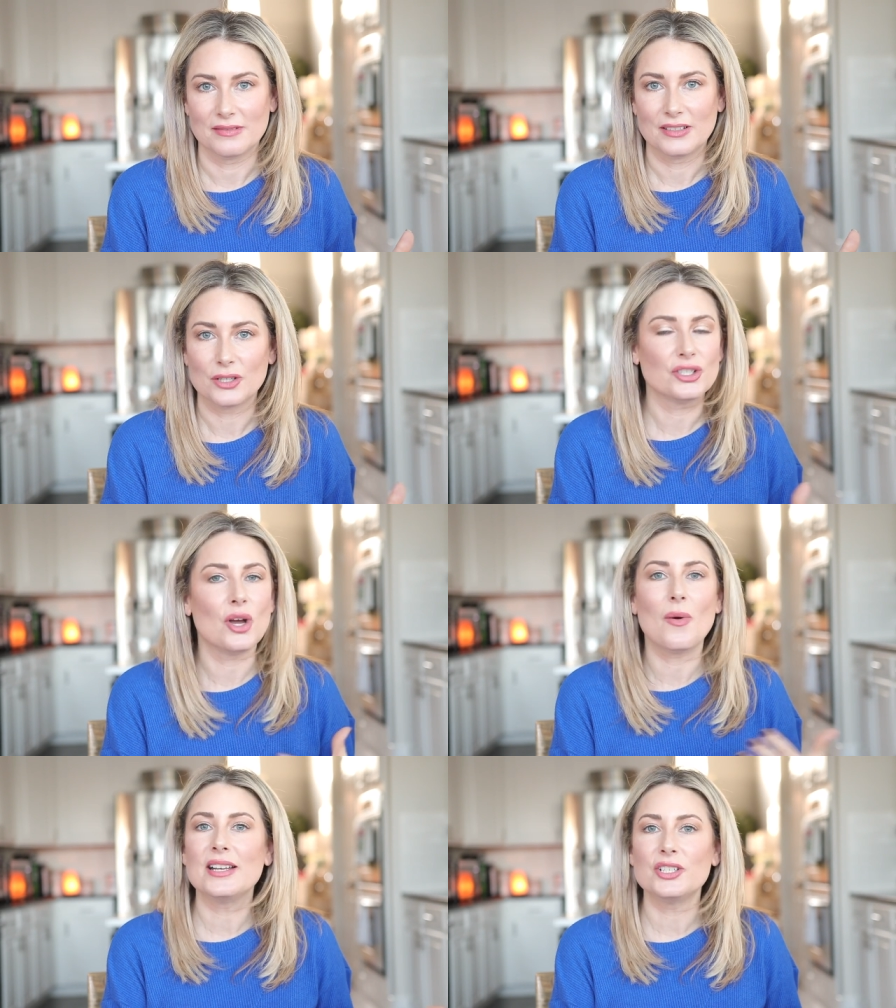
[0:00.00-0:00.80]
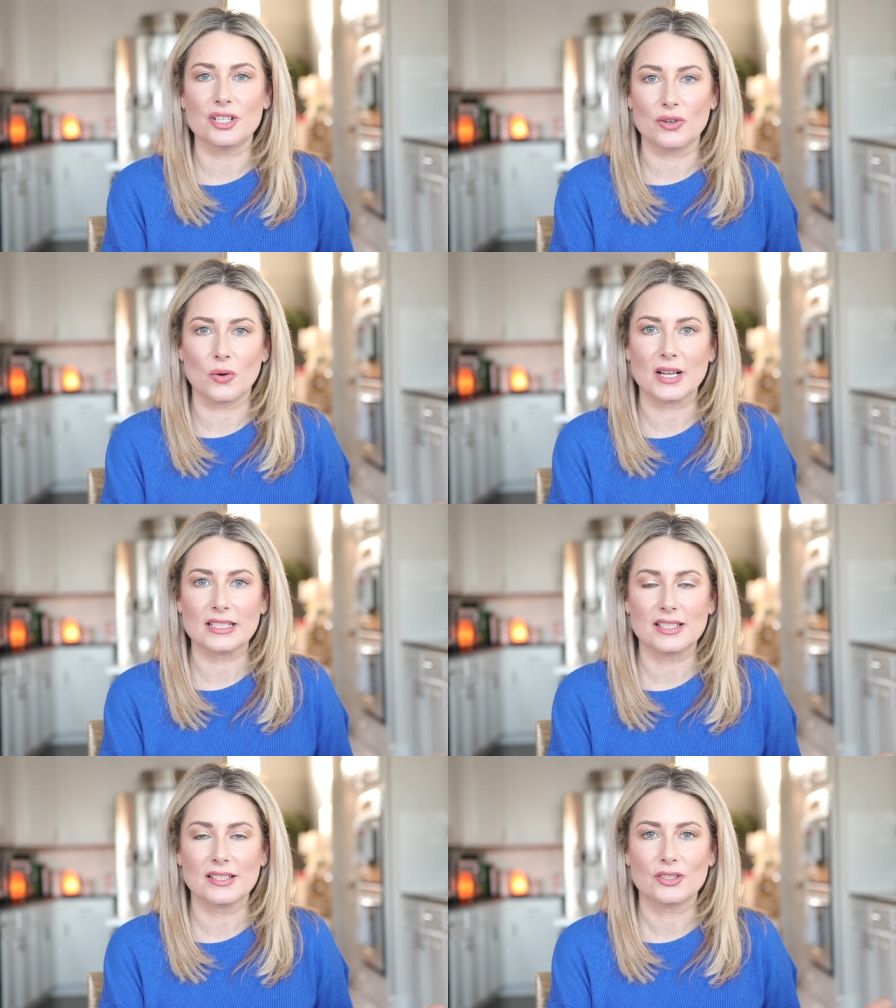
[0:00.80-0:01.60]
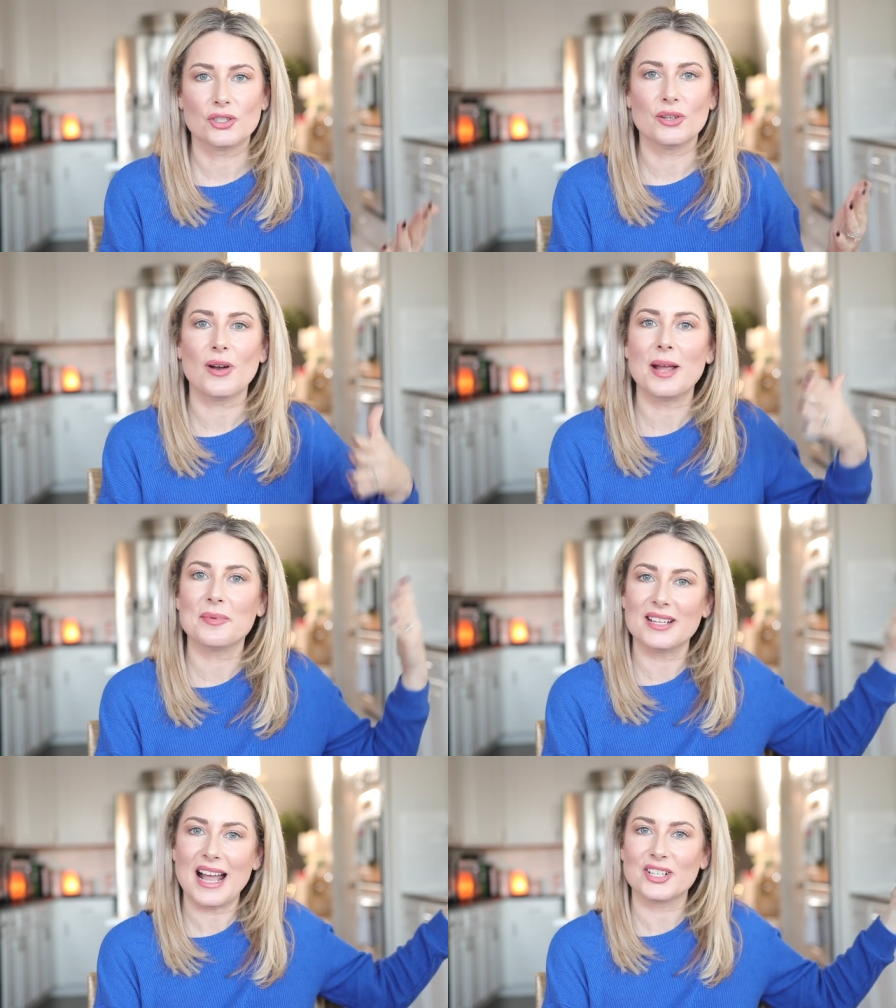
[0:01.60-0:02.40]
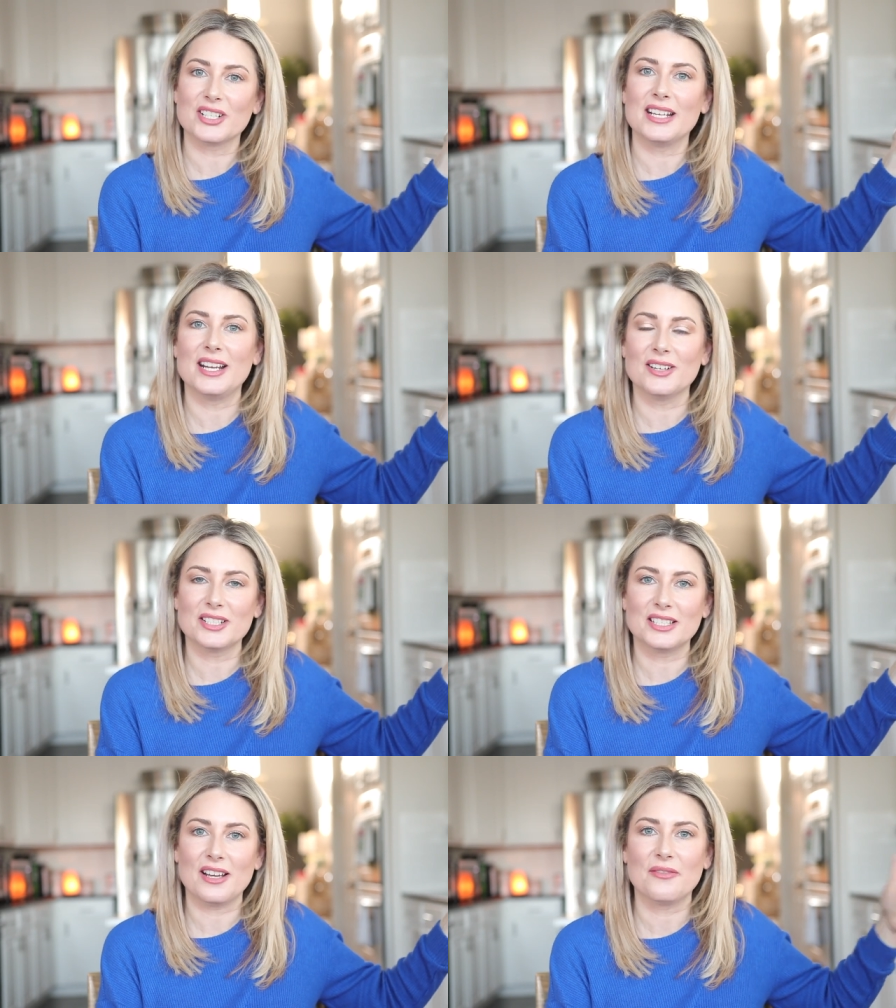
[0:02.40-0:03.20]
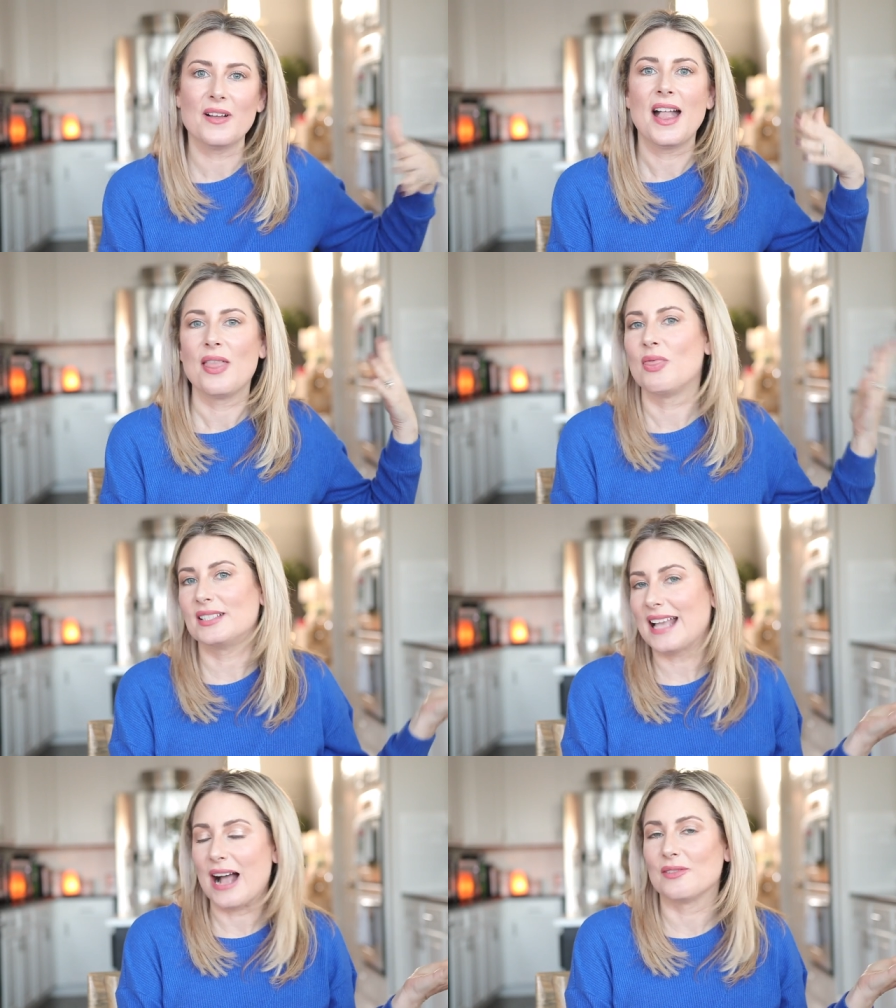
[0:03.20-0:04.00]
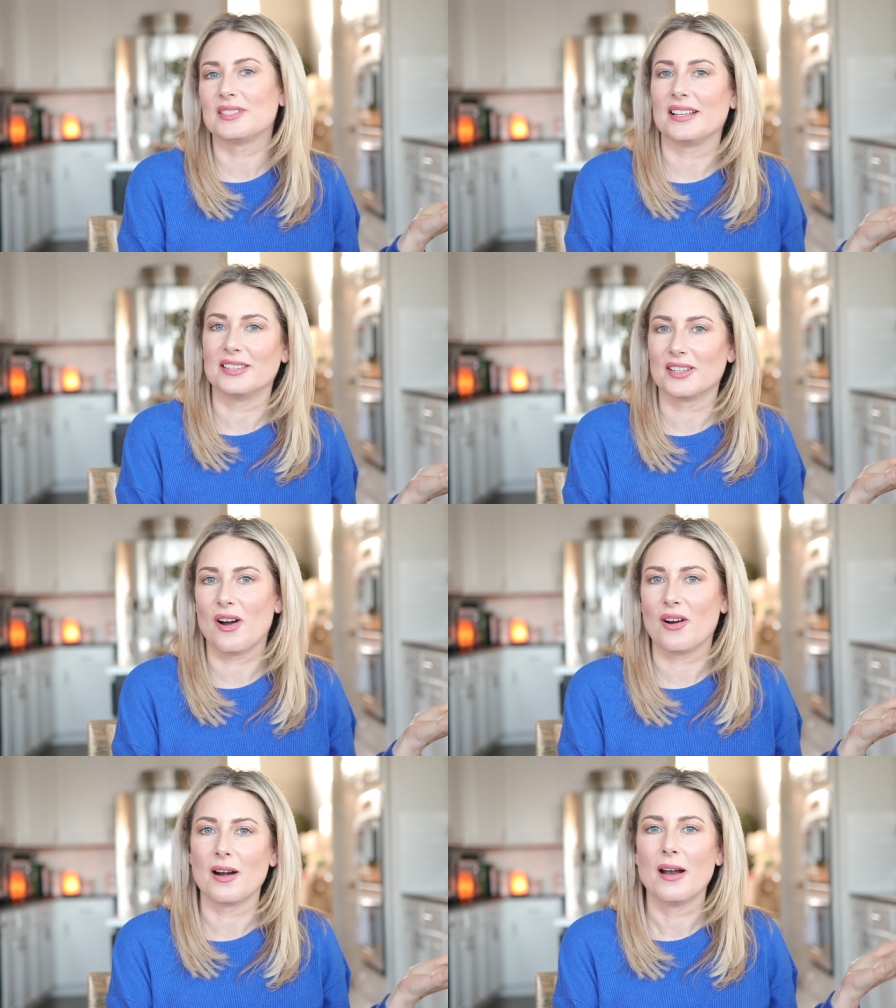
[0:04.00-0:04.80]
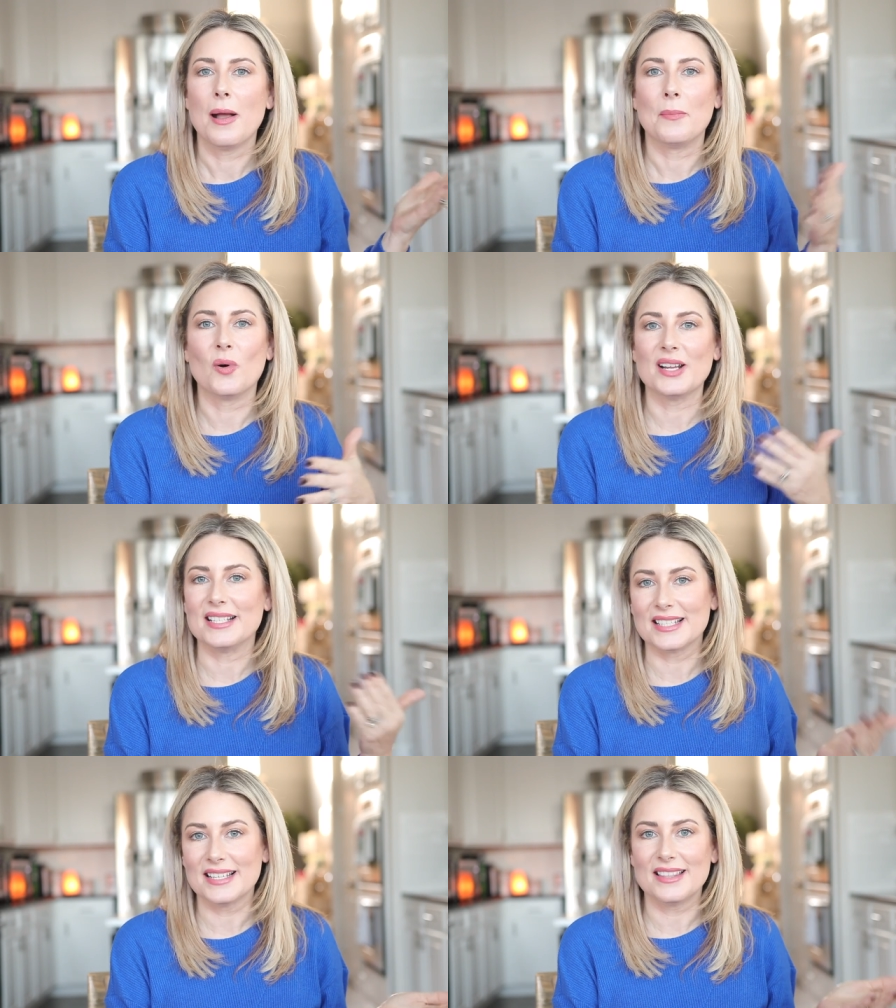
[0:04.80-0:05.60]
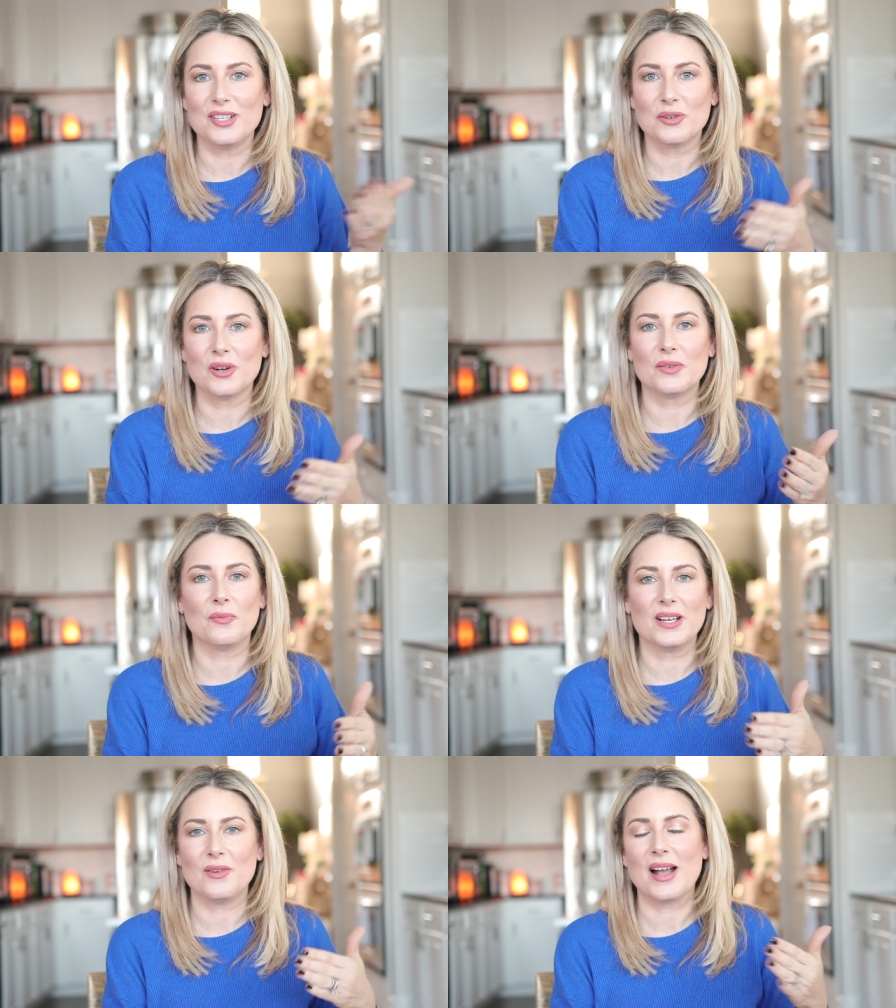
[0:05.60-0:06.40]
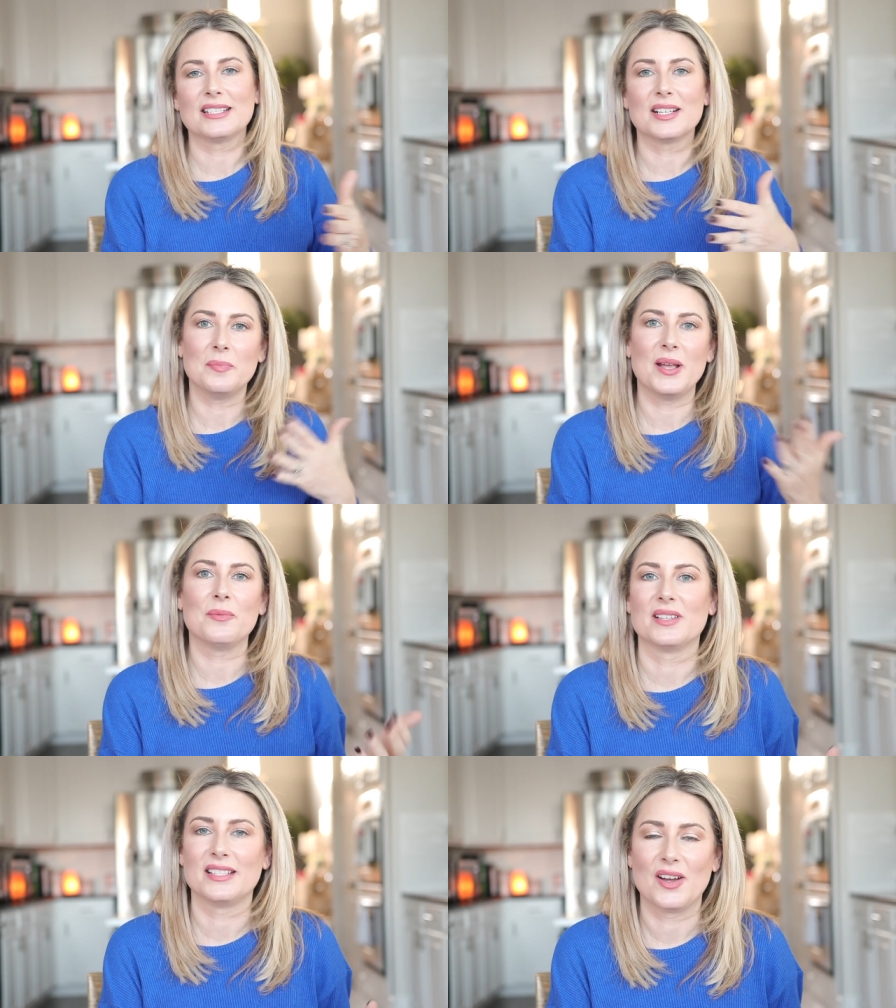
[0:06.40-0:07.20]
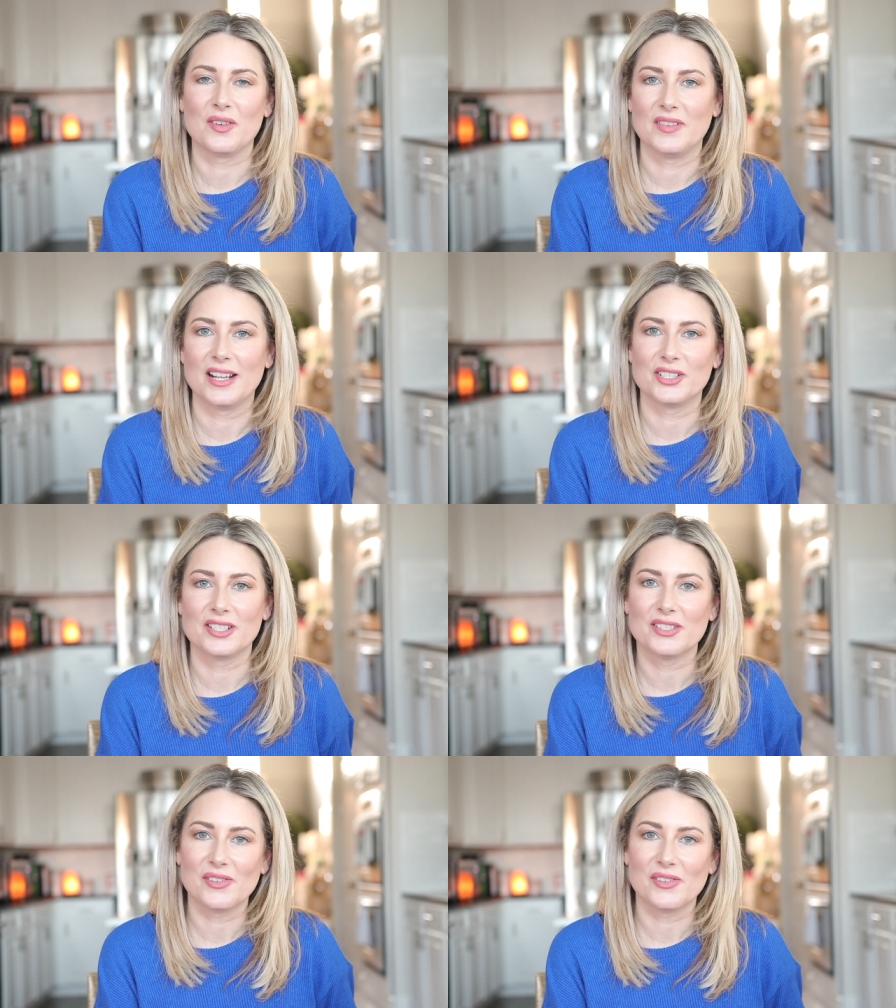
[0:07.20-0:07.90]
There's no engine noise, so you're able to actually hear stuff that's outside the car more easily than you could when you had to compete with the sound of an engine.